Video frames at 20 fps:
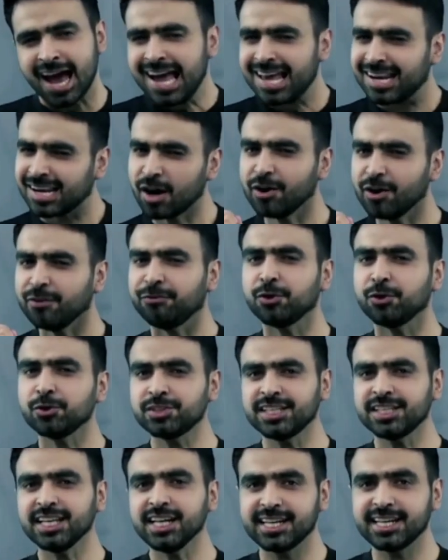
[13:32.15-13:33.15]
Now if you
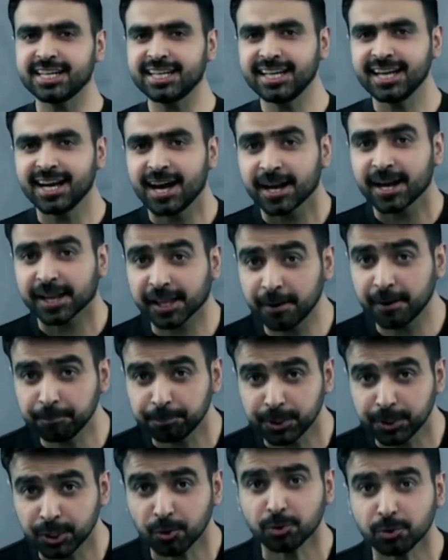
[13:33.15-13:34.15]
see,
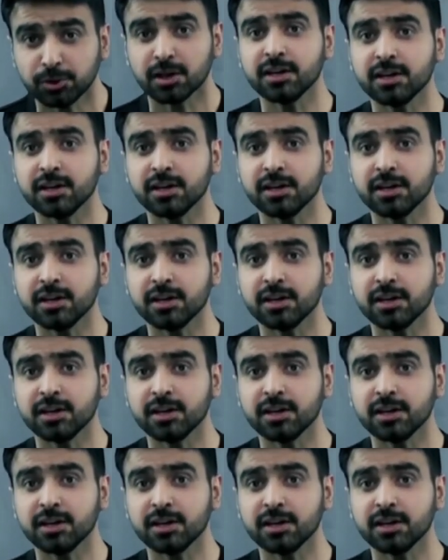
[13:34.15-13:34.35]
computer